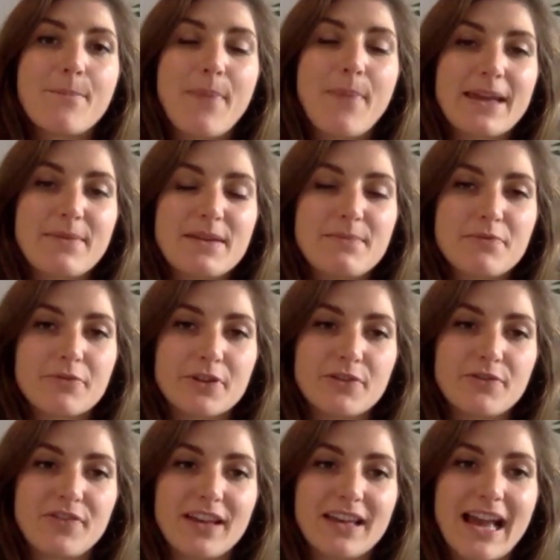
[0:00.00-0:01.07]
baby
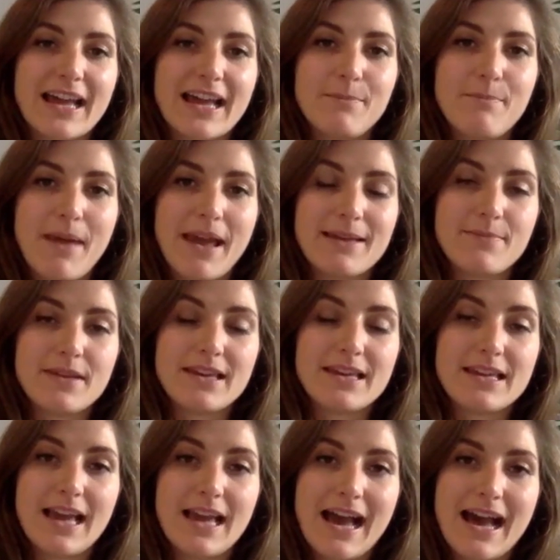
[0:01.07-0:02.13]
proofing and baby